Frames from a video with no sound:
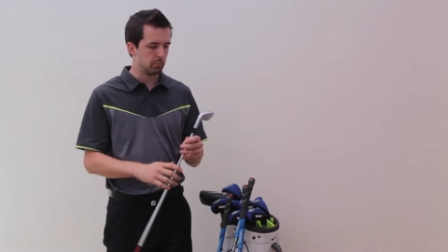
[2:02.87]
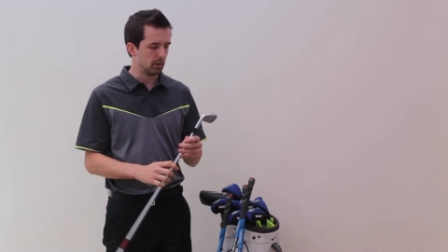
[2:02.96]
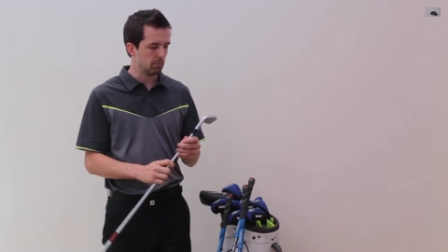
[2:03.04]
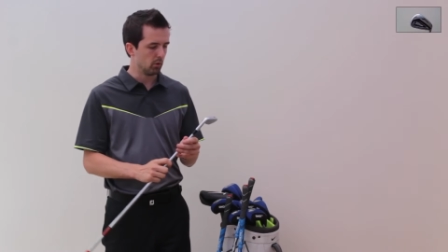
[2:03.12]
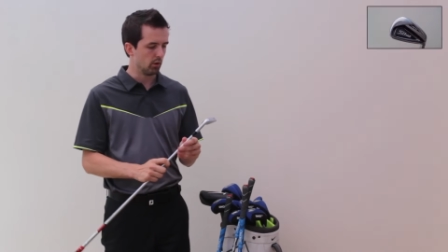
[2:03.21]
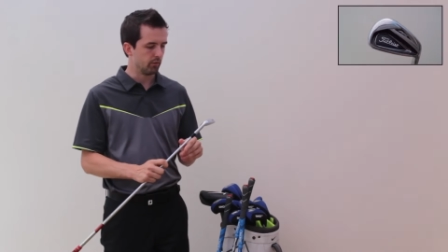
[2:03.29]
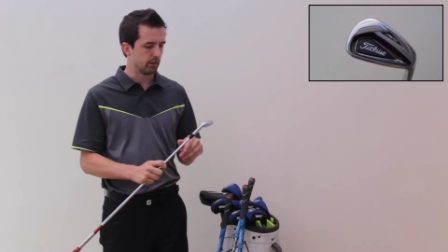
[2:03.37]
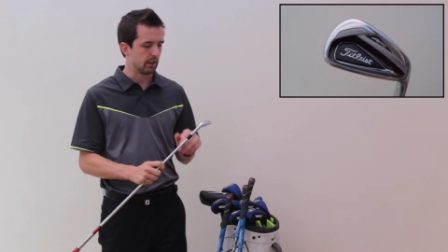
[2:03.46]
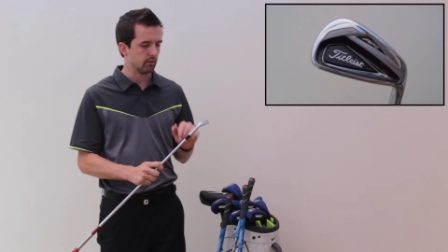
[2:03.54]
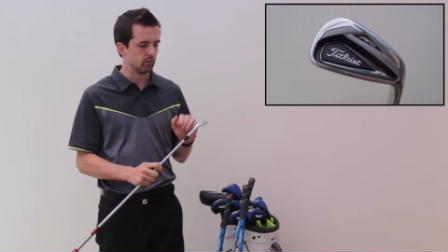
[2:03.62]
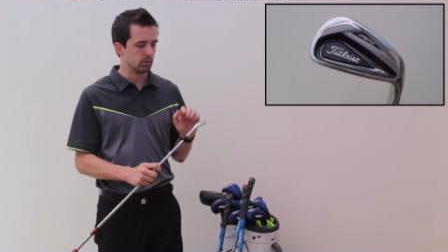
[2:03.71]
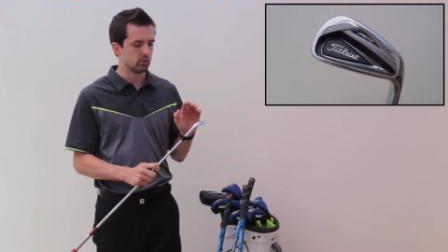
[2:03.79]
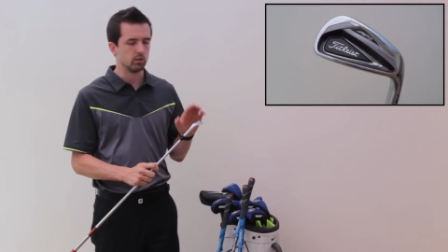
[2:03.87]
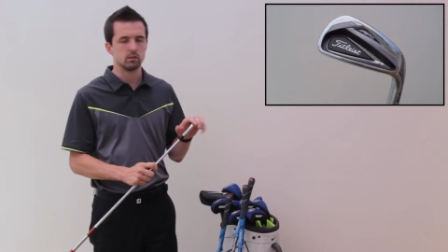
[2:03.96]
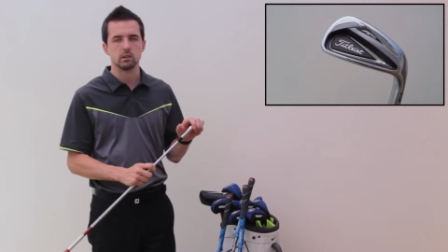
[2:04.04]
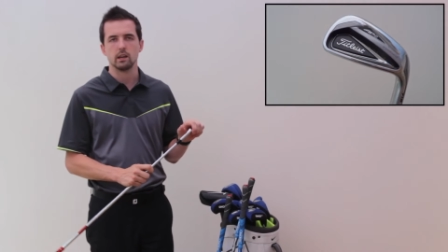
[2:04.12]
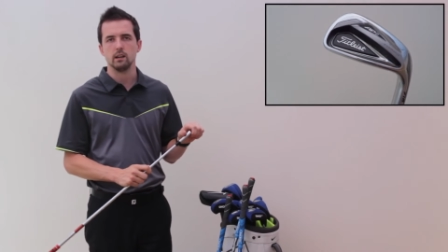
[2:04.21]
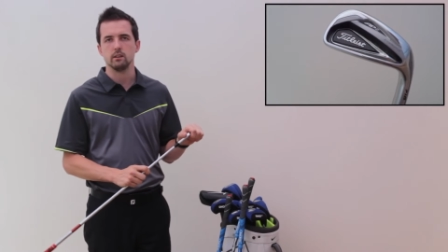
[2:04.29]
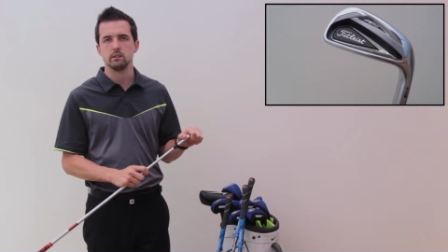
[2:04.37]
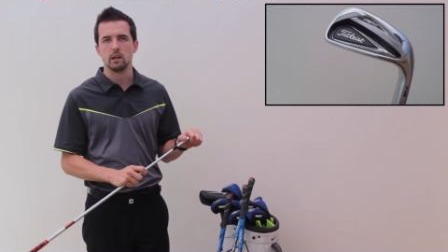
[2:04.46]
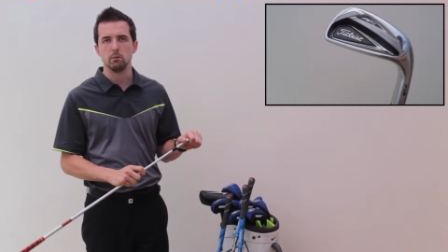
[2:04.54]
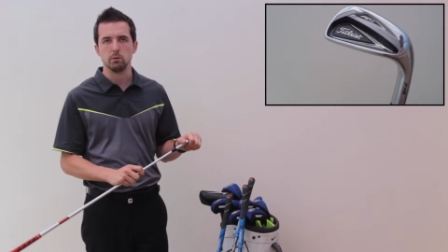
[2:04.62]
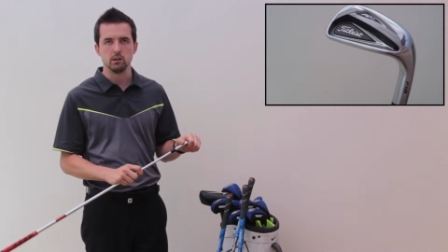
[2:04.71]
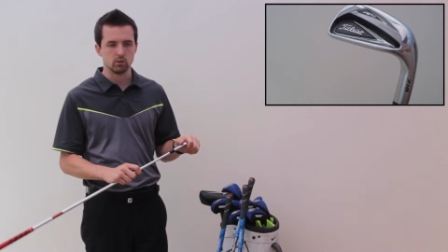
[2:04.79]
a bit more forgiveness, so the Titleist
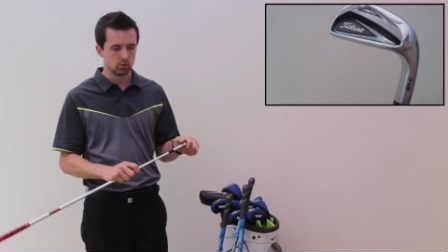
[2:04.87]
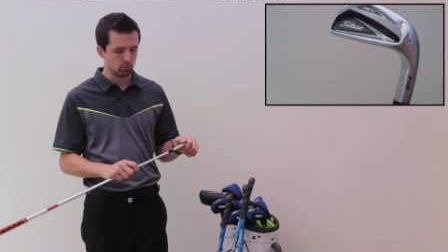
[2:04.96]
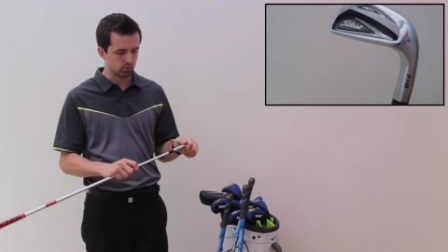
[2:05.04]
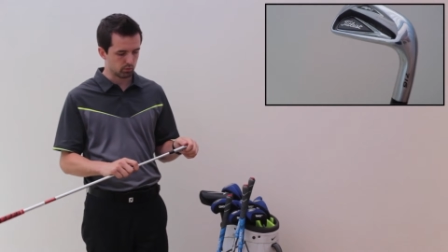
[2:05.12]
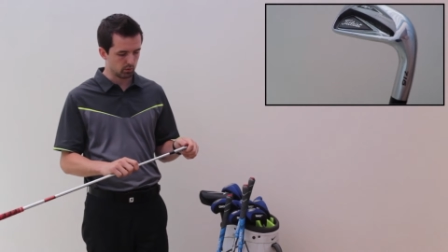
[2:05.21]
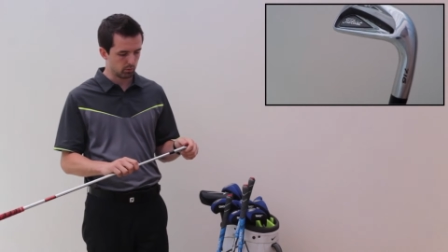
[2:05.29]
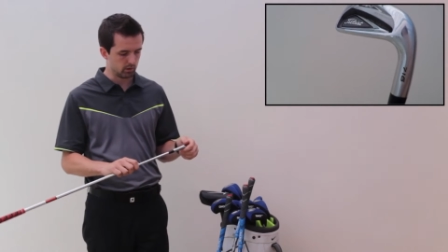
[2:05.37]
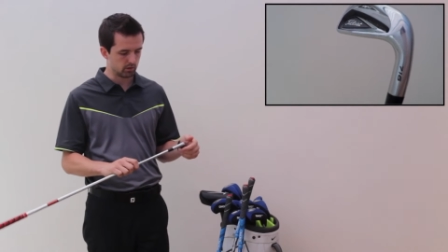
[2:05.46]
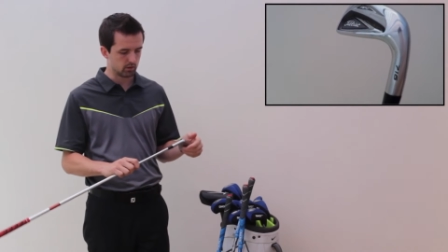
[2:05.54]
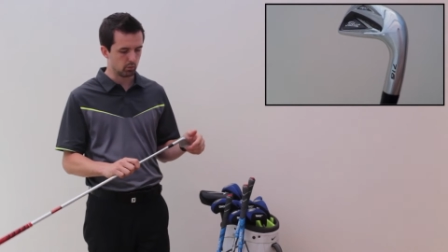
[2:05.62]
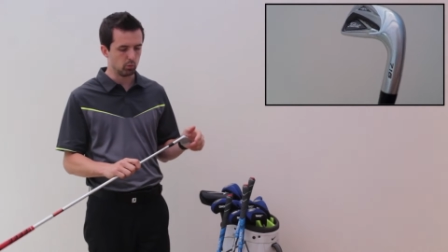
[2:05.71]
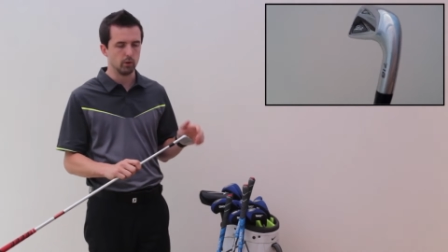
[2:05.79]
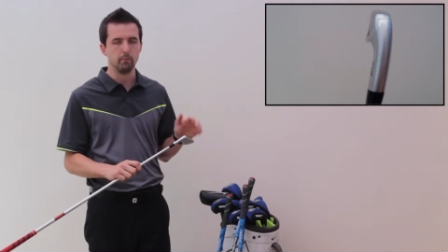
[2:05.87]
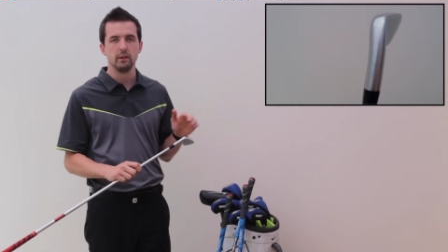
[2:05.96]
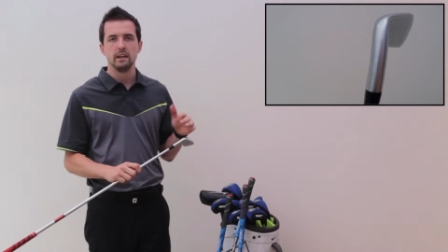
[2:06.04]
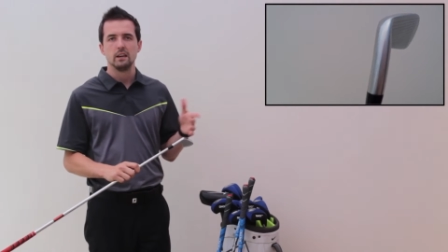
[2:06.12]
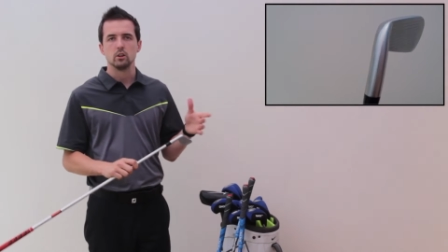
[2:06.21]
A P twos were the ones that won.